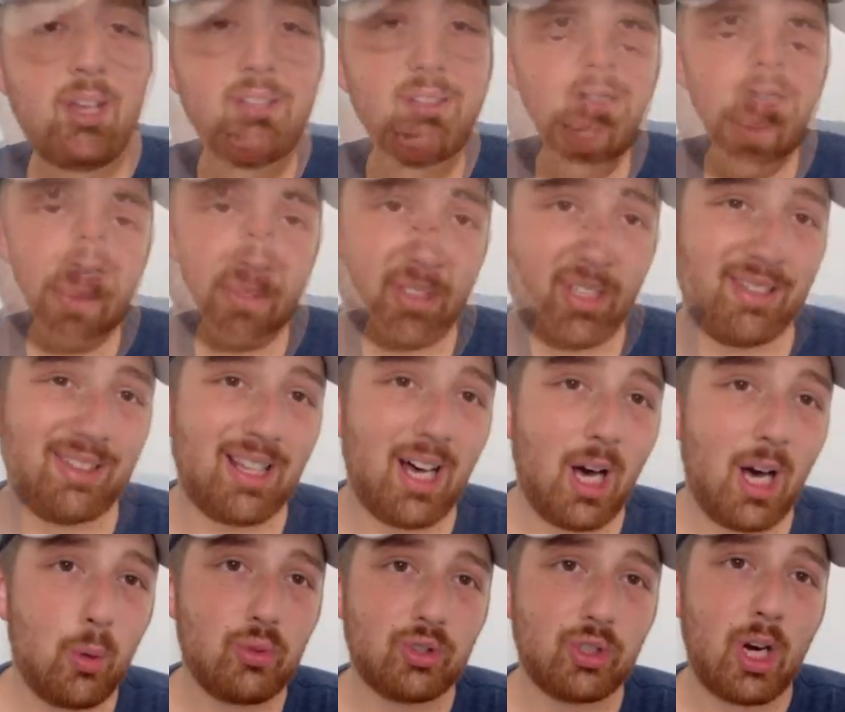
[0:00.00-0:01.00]
Sometimes the
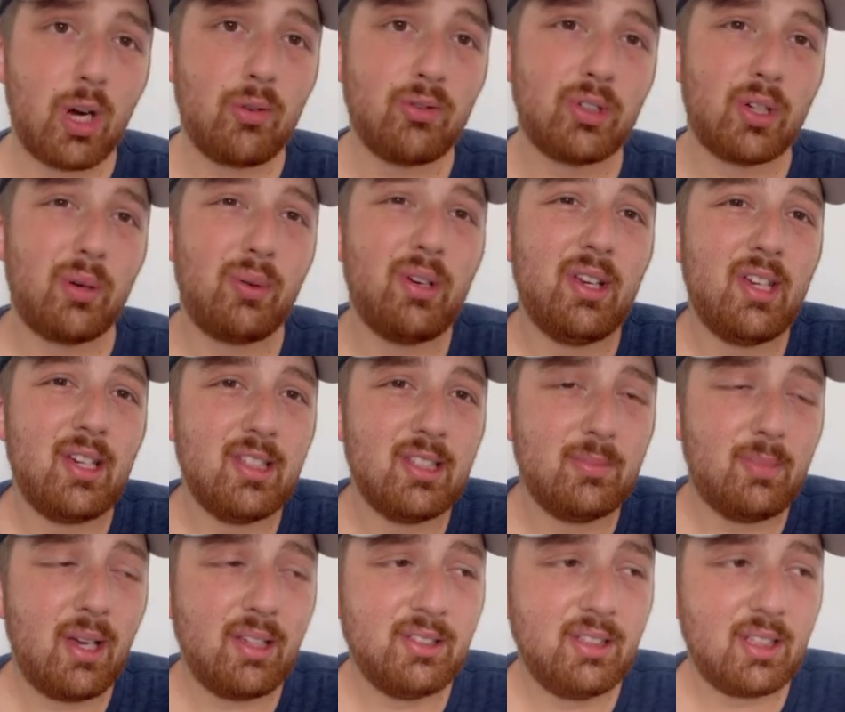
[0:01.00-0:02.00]
Tau charger is
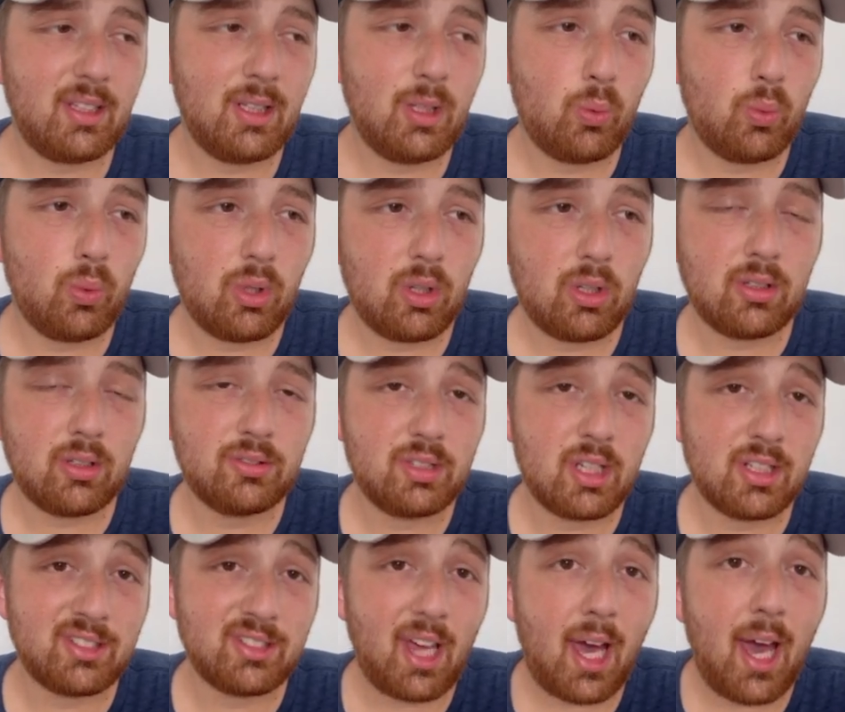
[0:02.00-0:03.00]
basically will
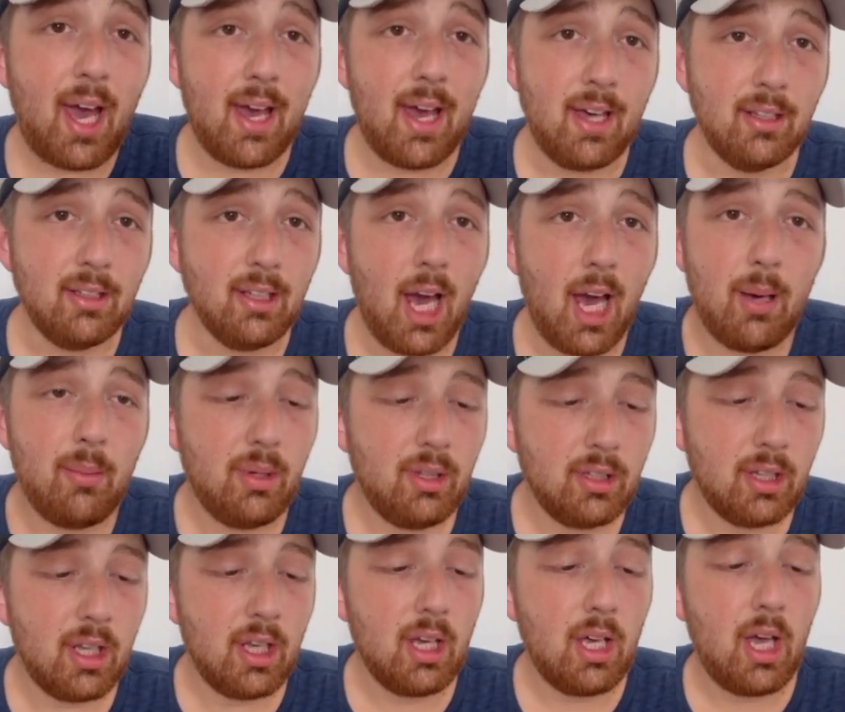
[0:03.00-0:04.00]
just end. I
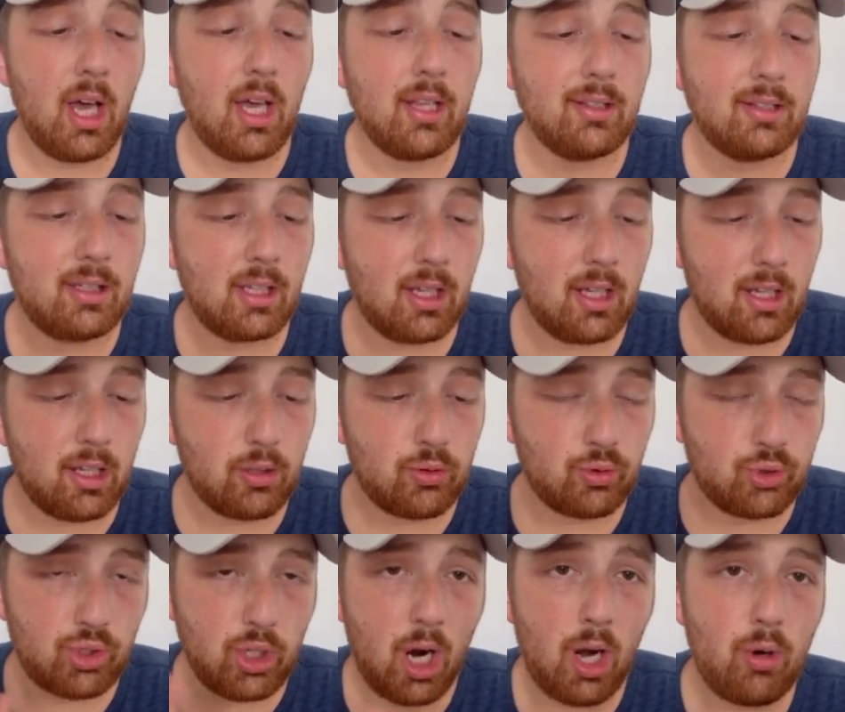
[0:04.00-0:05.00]
mean,
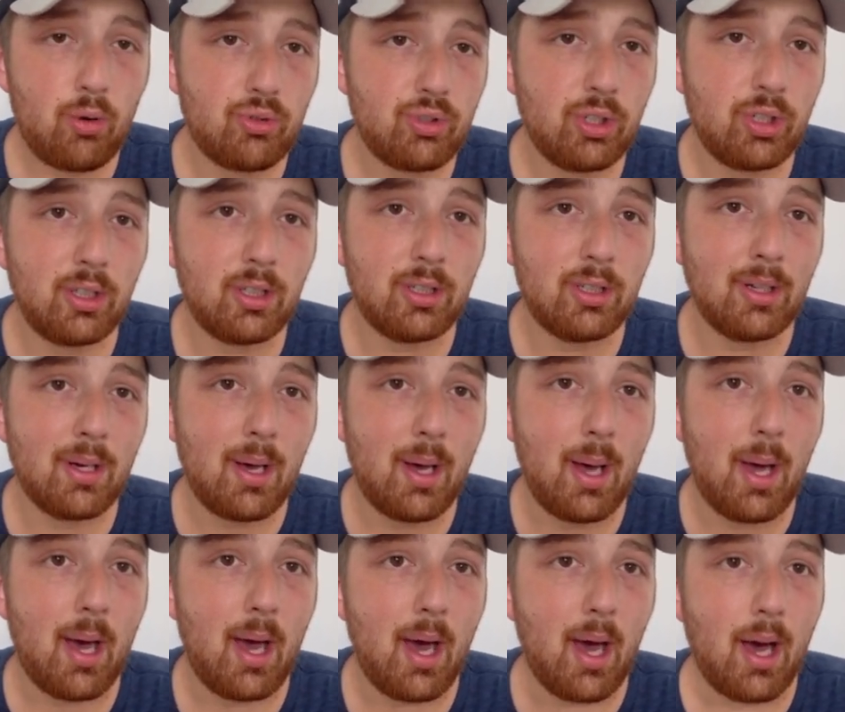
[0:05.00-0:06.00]
the charging
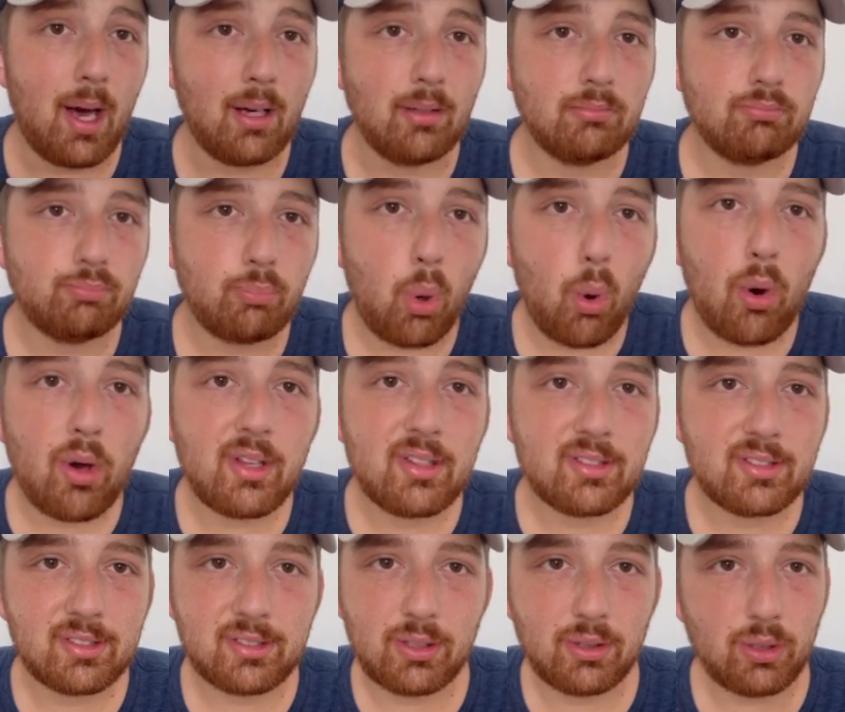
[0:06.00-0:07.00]

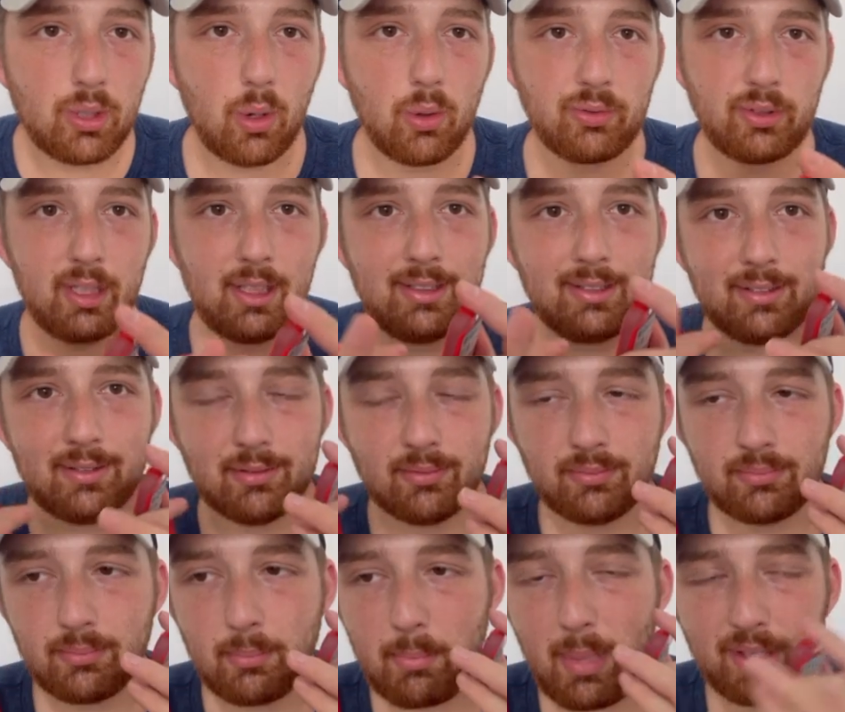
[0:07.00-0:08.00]
points, the
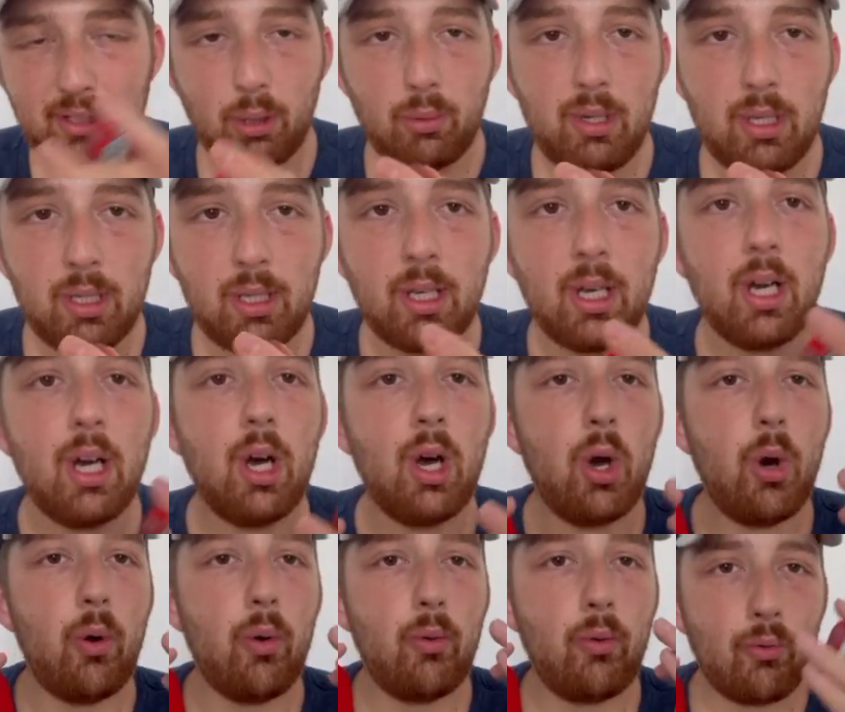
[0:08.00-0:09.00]
battery
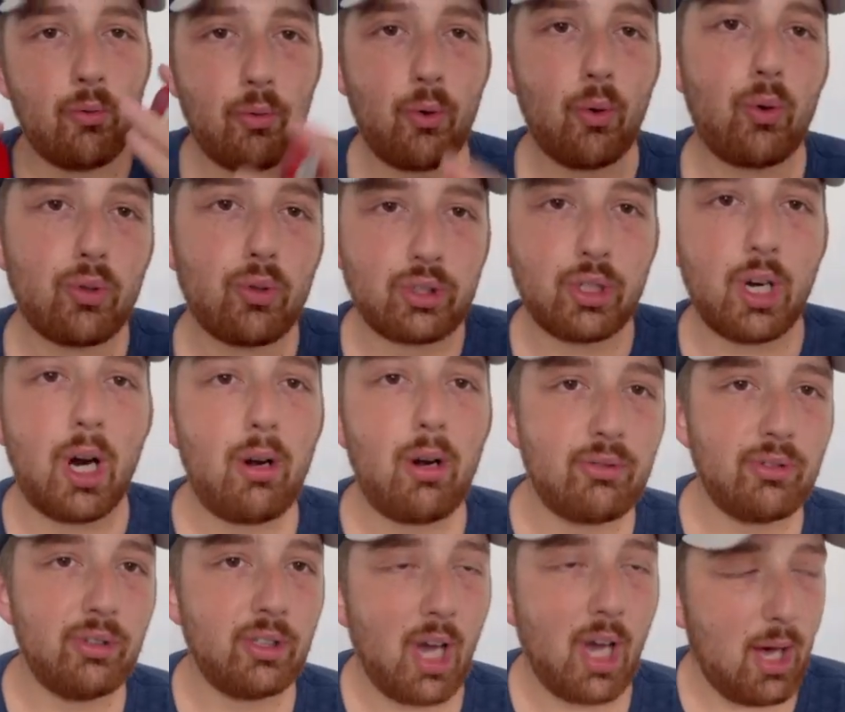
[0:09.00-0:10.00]
for
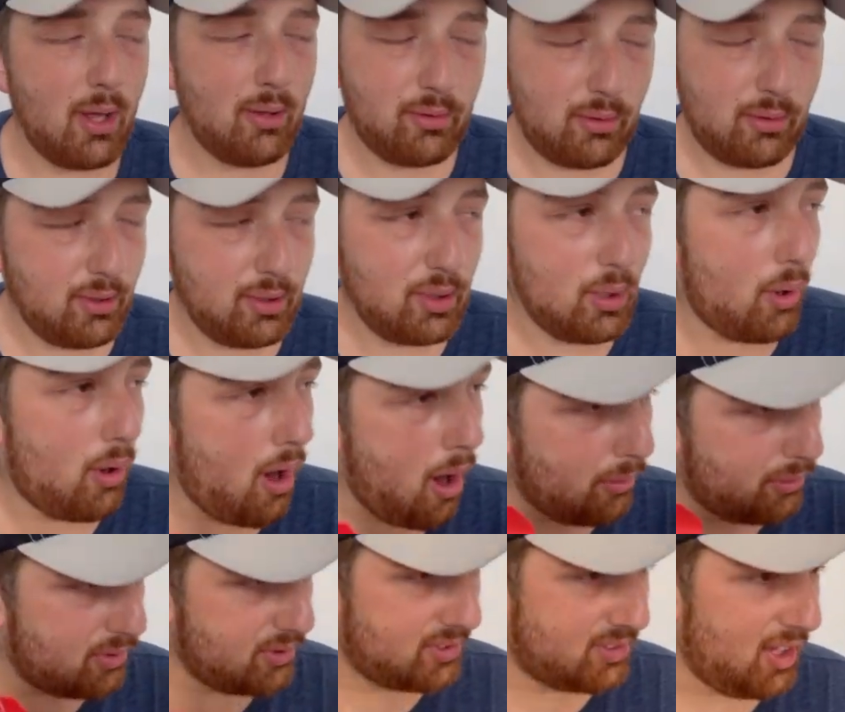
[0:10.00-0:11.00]
charging, I don't really know how
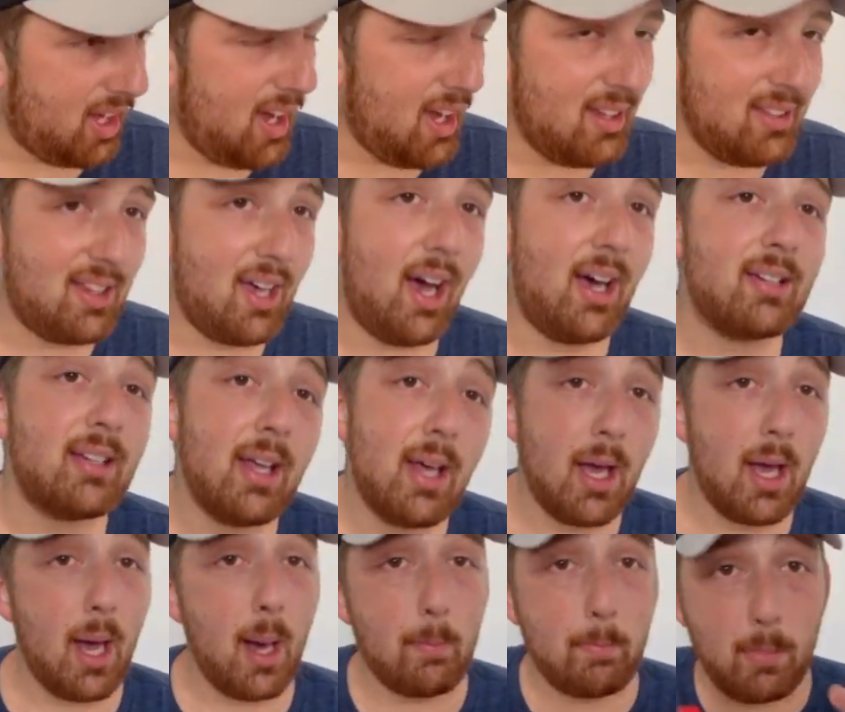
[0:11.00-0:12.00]
to say in that,
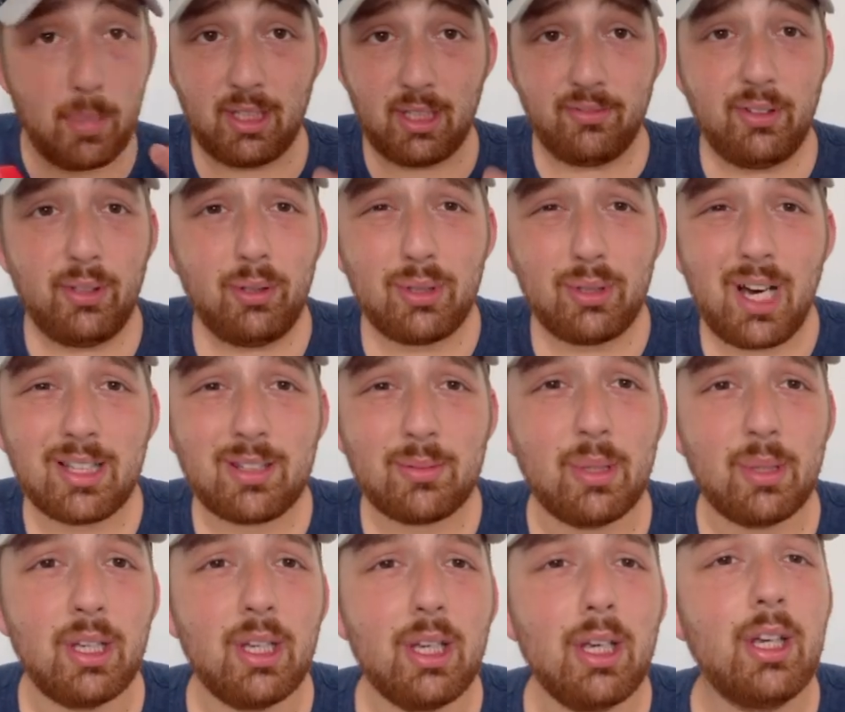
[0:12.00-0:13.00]
but I think you got
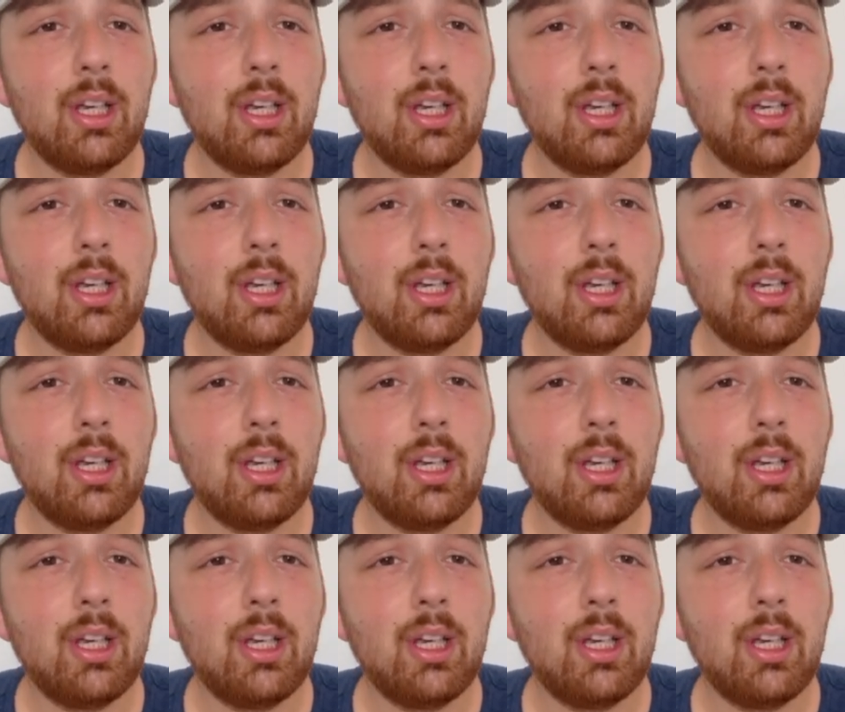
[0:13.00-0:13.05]
me.